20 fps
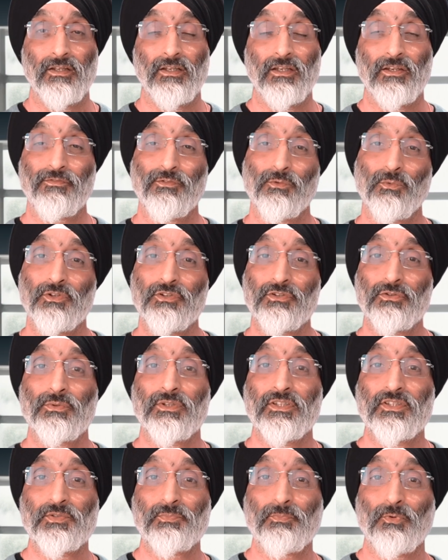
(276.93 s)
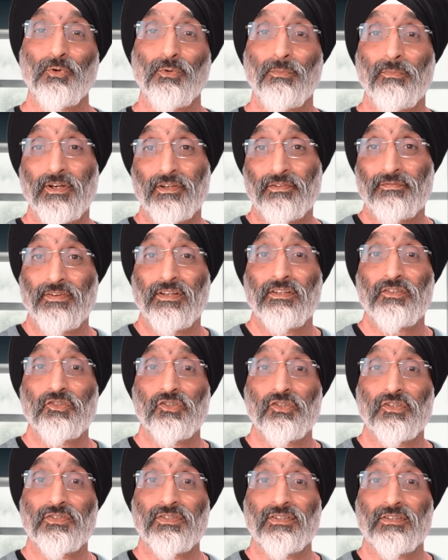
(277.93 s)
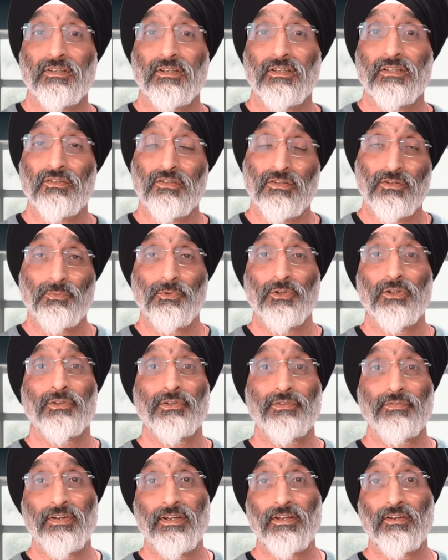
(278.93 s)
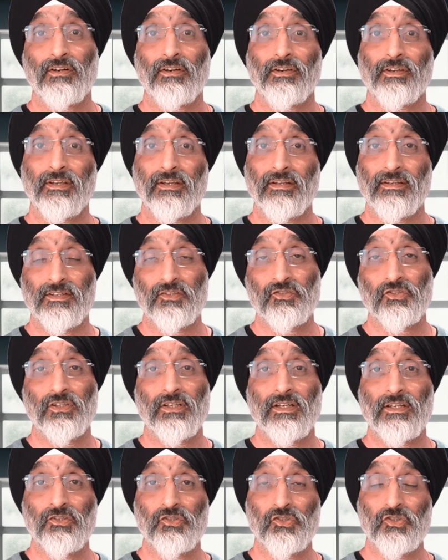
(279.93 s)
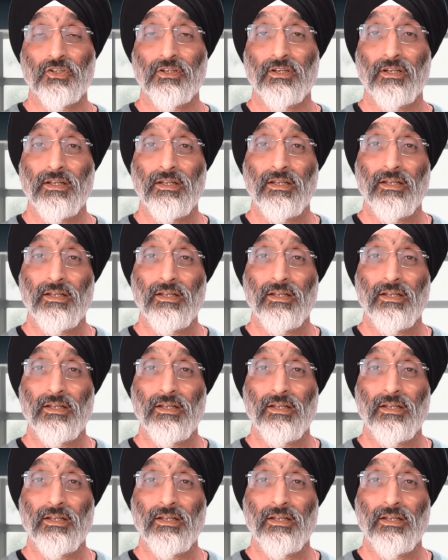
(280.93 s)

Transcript: If you want to explore my adventures into the world of A I and education